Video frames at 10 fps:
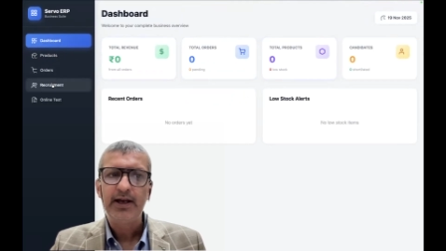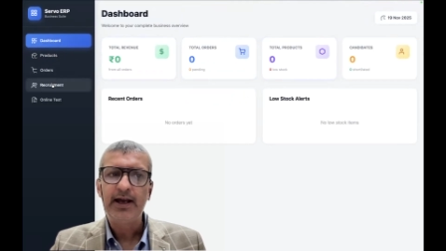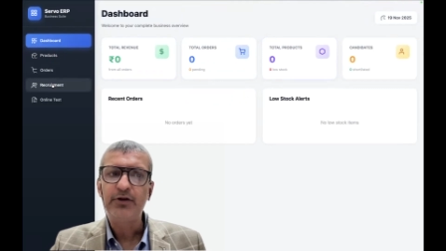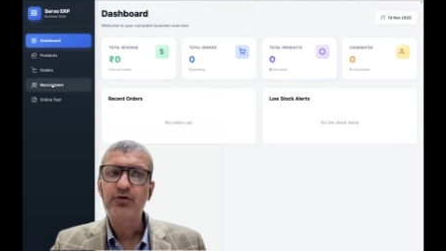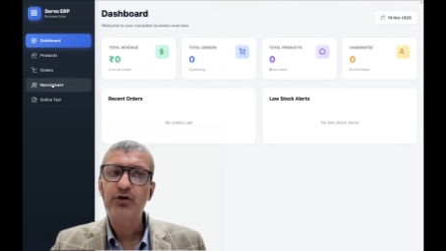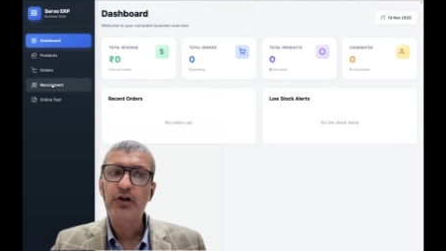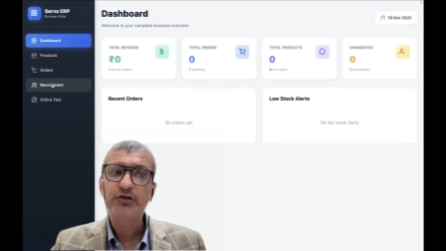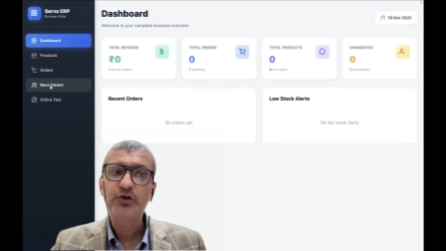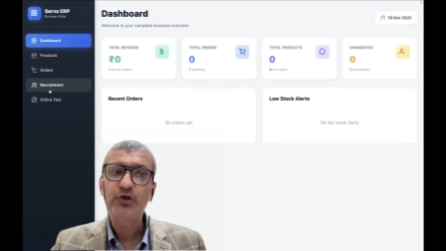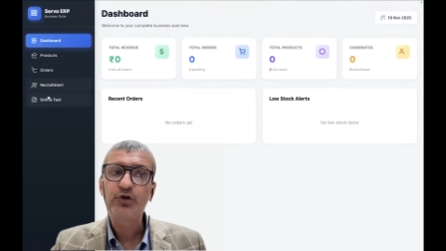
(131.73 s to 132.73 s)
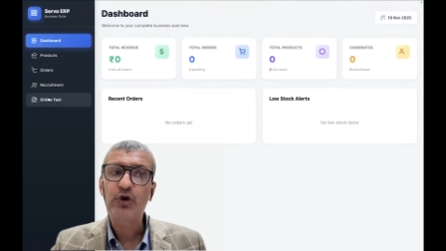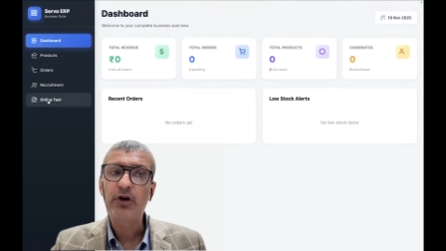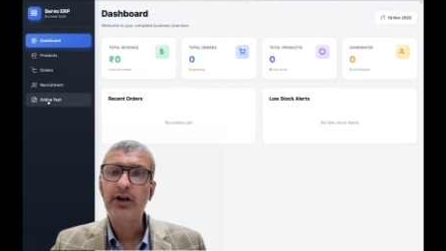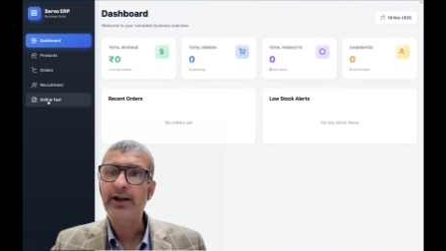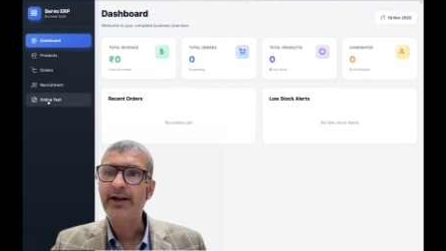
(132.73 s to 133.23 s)
And you could also do
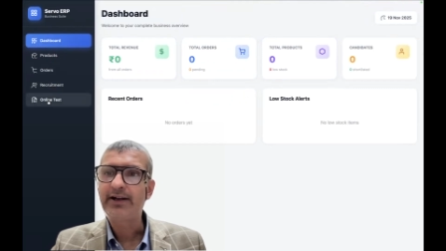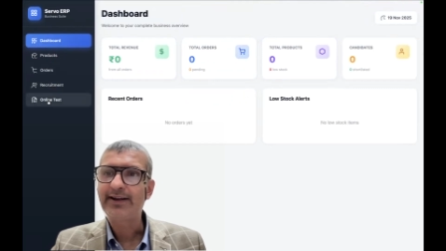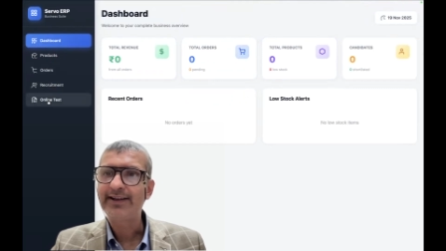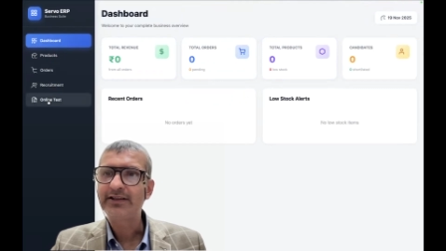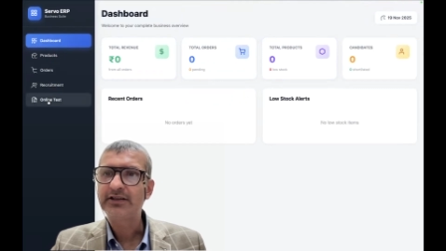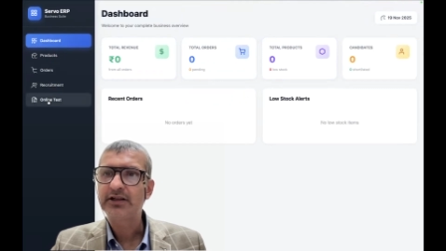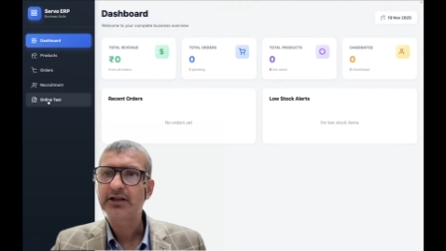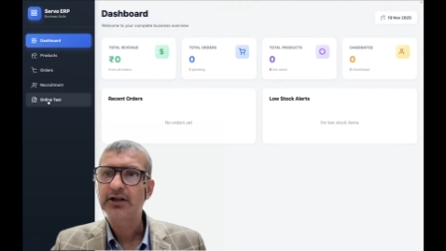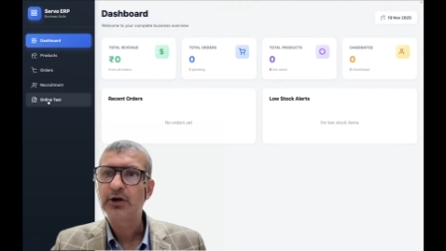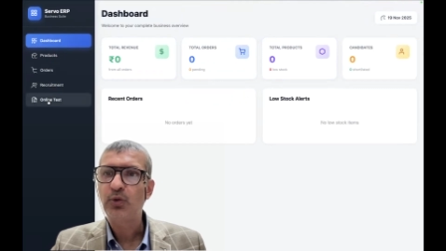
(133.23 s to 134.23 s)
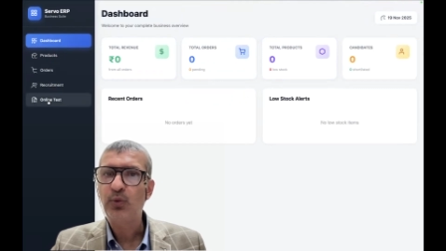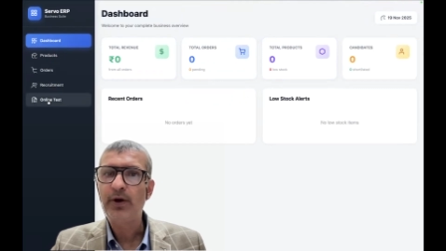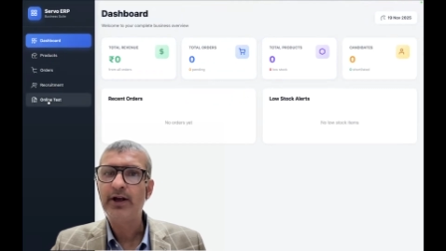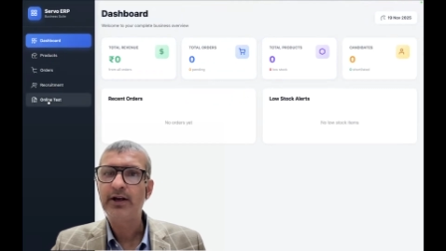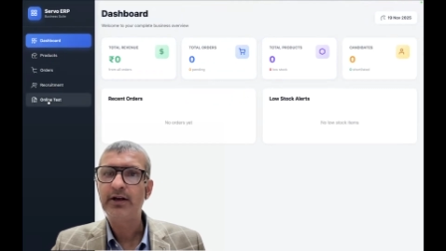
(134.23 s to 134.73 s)
online test
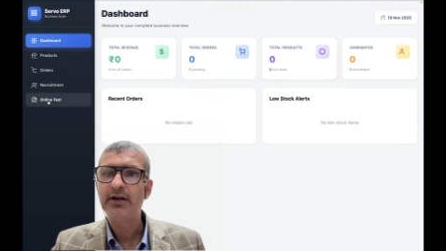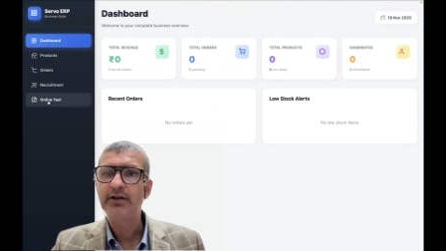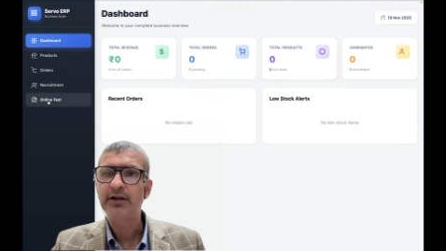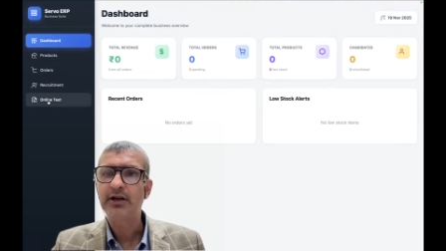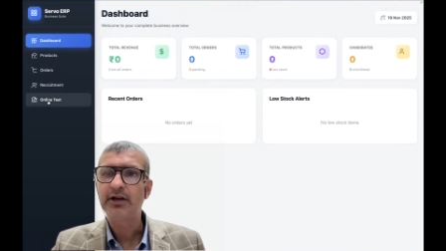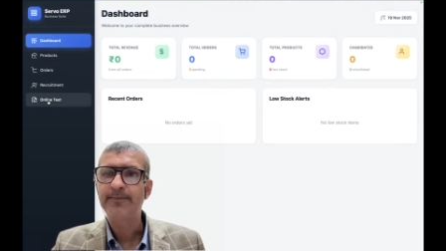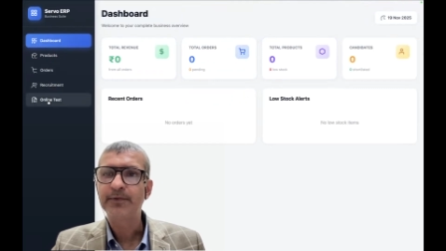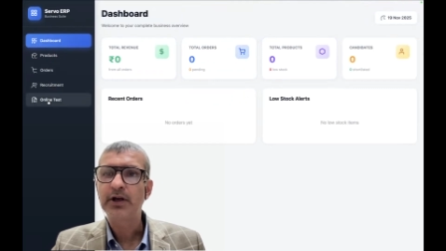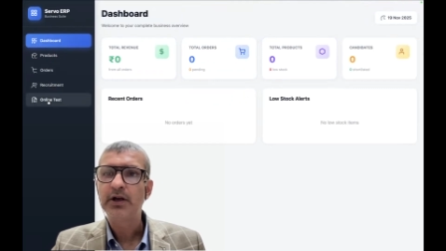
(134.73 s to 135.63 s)
wherein the